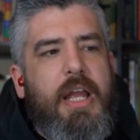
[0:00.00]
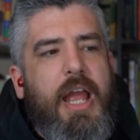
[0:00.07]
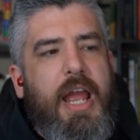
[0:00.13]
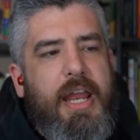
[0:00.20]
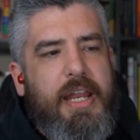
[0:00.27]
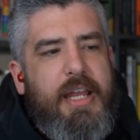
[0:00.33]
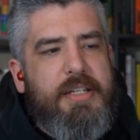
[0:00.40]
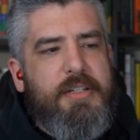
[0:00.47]

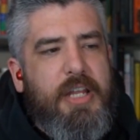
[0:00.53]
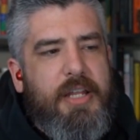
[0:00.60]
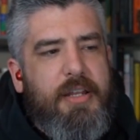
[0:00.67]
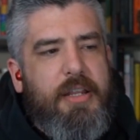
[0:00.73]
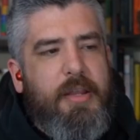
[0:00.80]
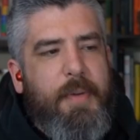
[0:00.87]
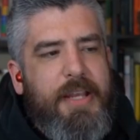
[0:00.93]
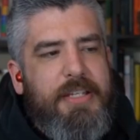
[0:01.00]
And his
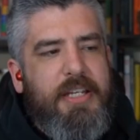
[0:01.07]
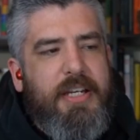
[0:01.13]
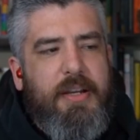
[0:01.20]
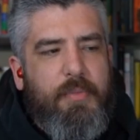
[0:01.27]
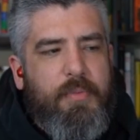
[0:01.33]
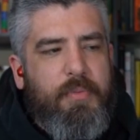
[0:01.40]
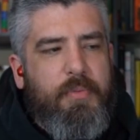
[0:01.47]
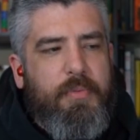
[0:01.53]
the basic
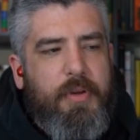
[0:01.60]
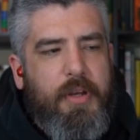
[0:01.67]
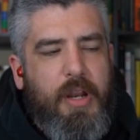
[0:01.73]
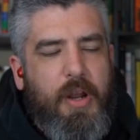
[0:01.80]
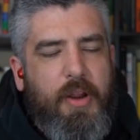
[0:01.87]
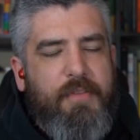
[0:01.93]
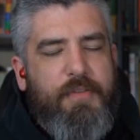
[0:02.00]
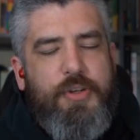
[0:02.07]
you
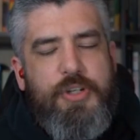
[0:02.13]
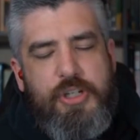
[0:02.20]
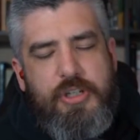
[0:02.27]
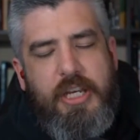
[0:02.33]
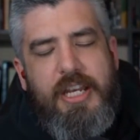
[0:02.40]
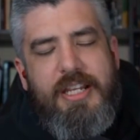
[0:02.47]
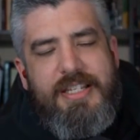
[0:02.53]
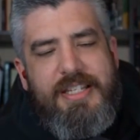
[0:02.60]
know if you just
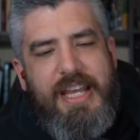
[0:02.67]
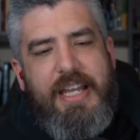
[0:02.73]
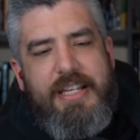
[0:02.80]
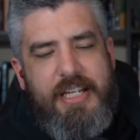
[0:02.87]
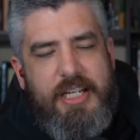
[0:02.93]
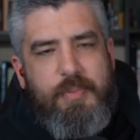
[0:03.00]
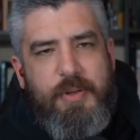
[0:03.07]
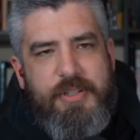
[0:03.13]
he didn't say this
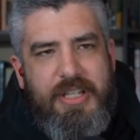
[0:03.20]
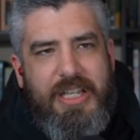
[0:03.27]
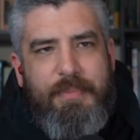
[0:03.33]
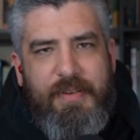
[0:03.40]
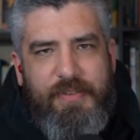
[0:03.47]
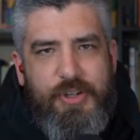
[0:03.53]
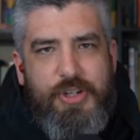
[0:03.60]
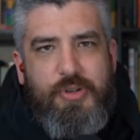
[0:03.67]
explicitly,
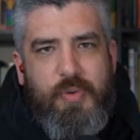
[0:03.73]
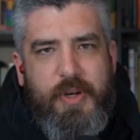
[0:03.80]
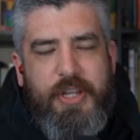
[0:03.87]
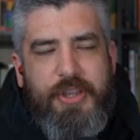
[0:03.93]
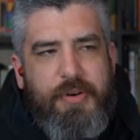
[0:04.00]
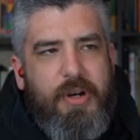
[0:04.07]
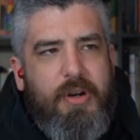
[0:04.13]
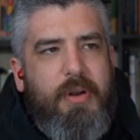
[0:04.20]
but if you just
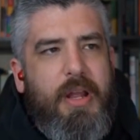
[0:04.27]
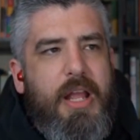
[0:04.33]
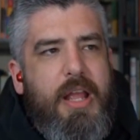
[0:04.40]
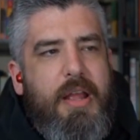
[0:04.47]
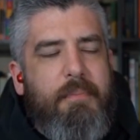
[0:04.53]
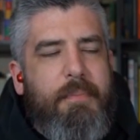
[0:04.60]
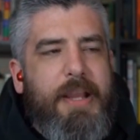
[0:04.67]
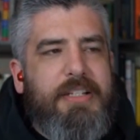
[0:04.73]
read through,
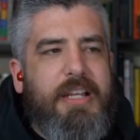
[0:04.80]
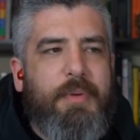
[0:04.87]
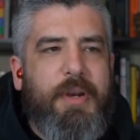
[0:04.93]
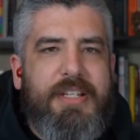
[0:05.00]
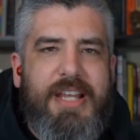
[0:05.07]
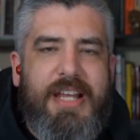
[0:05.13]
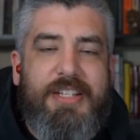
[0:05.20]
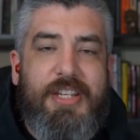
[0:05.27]
basically what he
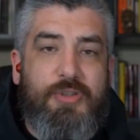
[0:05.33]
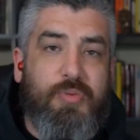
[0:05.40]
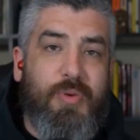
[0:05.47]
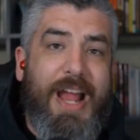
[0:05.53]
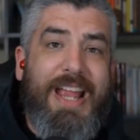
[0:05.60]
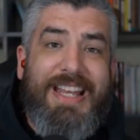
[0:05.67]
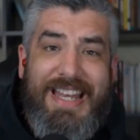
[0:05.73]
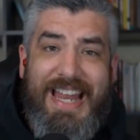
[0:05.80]
says is
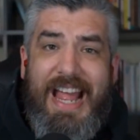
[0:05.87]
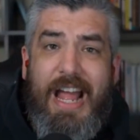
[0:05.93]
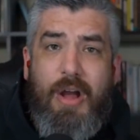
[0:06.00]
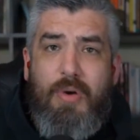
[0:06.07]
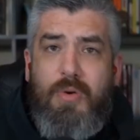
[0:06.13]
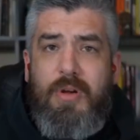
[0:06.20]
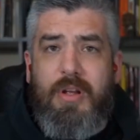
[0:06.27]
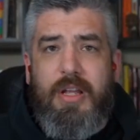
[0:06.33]
right
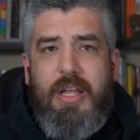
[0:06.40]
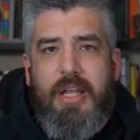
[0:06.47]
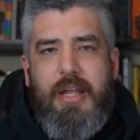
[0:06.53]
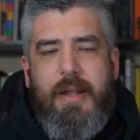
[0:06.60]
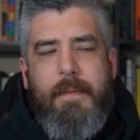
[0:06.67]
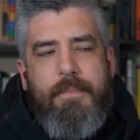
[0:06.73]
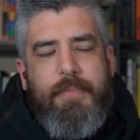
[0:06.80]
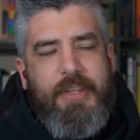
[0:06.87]
now,
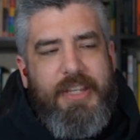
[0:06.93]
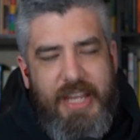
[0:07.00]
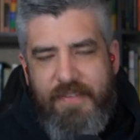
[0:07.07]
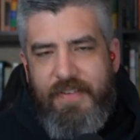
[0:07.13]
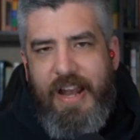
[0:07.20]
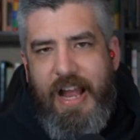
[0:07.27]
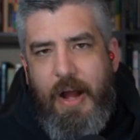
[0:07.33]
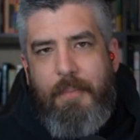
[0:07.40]

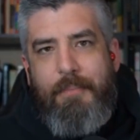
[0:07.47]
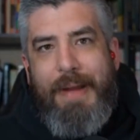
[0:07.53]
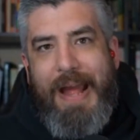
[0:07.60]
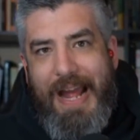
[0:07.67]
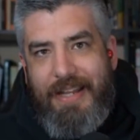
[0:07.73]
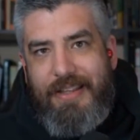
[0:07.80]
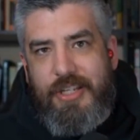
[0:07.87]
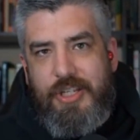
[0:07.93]
given how
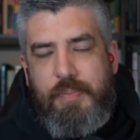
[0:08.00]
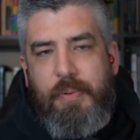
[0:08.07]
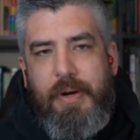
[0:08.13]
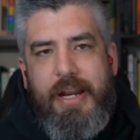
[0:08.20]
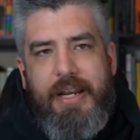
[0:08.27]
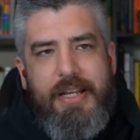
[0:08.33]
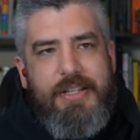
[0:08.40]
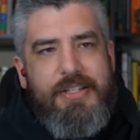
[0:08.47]
bad the
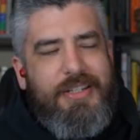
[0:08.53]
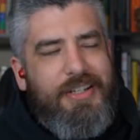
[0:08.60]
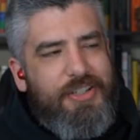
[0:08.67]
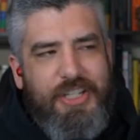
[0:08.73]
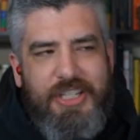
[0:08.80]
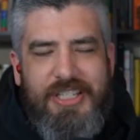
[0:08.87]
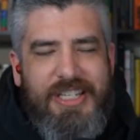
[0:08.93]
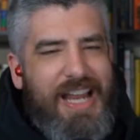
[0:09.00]
spread is, there's
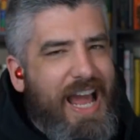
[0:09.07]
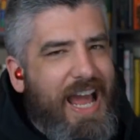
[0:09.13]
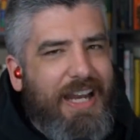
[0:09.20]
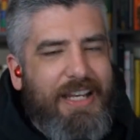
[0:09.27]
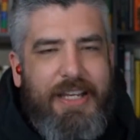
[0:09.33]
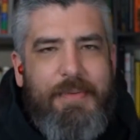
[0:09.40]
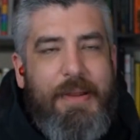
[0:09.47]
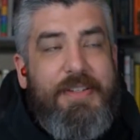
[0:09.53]
just
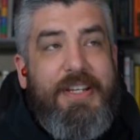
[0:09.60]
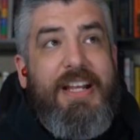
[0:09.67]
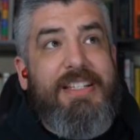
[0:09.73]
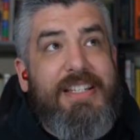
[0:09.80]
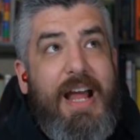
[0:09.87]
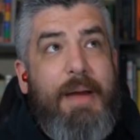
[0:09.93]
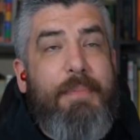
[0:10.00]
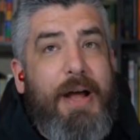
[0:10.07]
not. I'm not saying it's
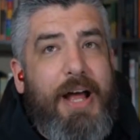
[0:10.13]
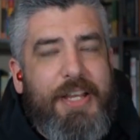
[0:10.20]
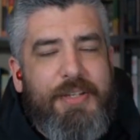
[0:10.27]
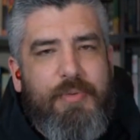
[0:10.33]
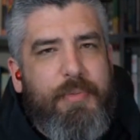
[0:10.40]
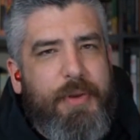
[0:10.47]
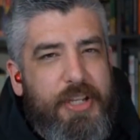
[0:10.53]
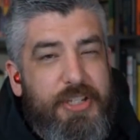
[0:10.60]
not
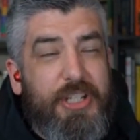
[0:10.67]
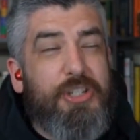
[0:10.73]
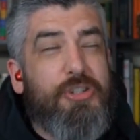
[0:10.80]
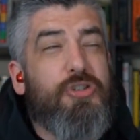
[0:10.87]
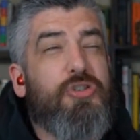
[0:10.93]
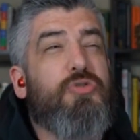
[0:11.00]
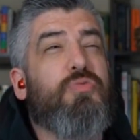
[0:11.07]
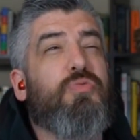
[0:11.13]
possible, but it's
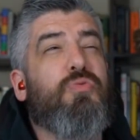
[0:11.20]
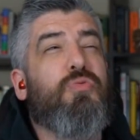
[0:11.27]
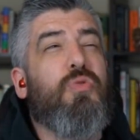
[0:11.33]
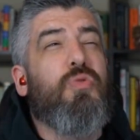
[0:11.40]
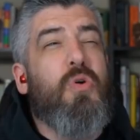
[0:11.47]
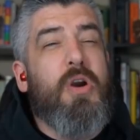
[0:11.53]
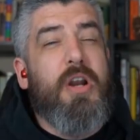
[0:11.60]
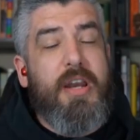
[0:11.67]

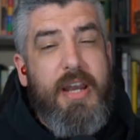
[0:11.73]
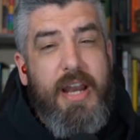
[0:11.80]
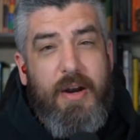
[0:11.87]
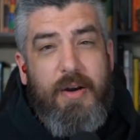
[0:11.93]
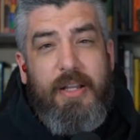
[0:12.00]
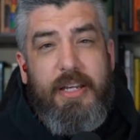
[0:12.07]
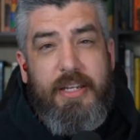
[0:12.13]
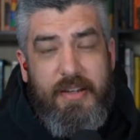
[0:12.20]

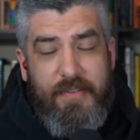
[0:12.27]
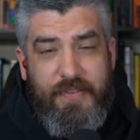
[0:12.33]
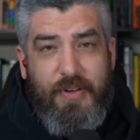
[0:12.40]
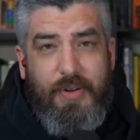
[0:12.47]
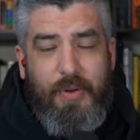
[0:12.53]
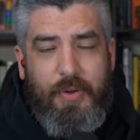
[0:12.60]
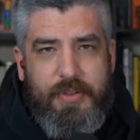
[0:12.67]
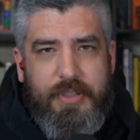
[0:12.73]
extraordinarily
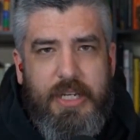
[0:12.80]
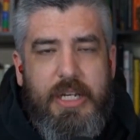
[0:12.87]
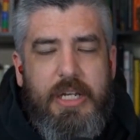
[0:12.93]
difficult